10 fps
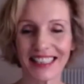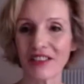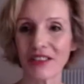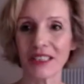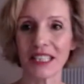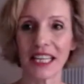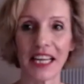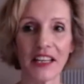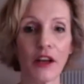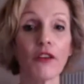just
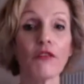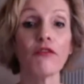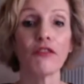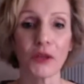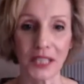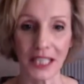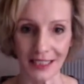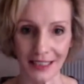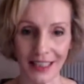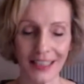an
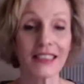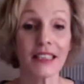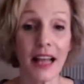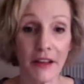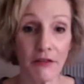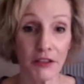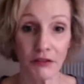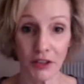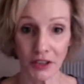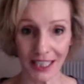unfolding. It's life
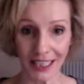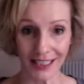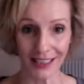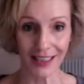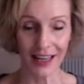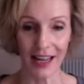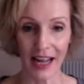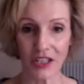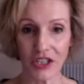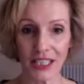unfolding.
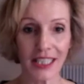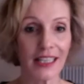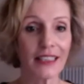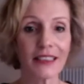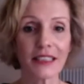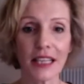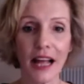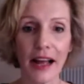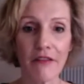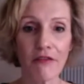Actually, it's
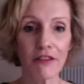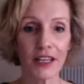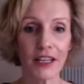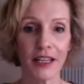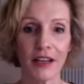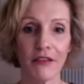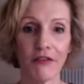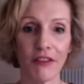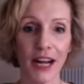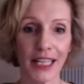life
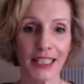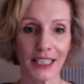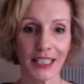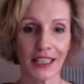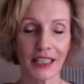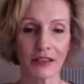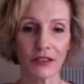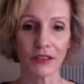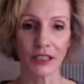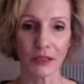finding its
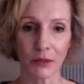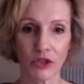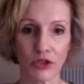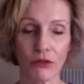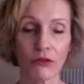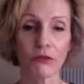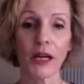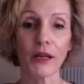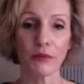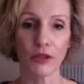own expression through
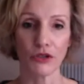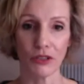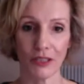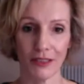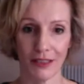my pleasure.